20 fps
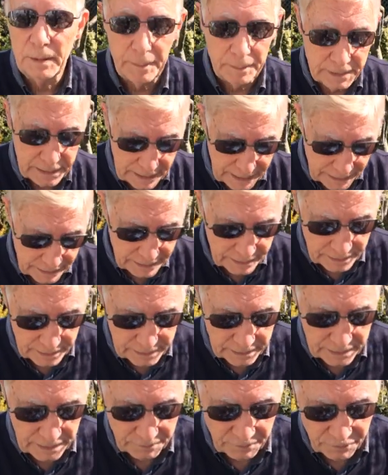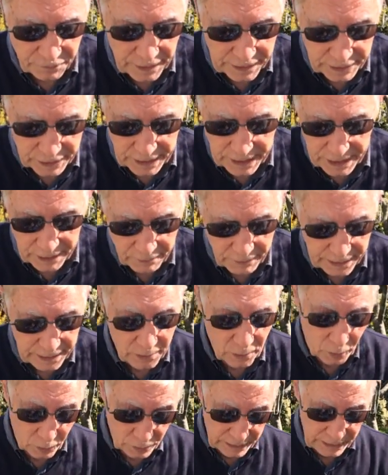them up to let some fresh air
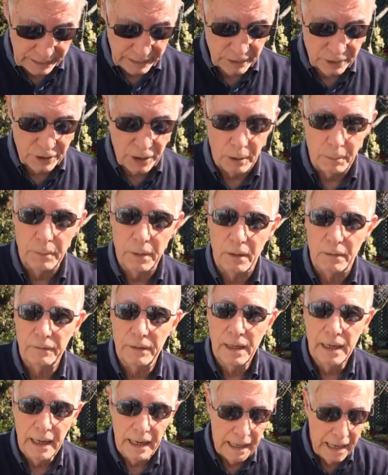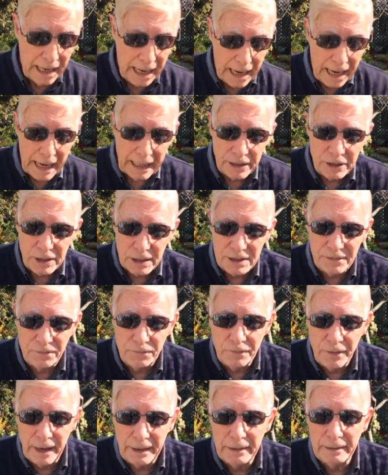in, or take the top off, and just
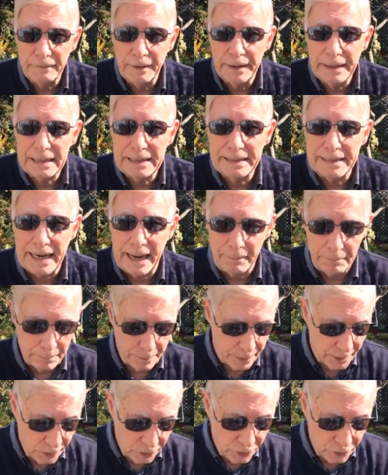very, very damp,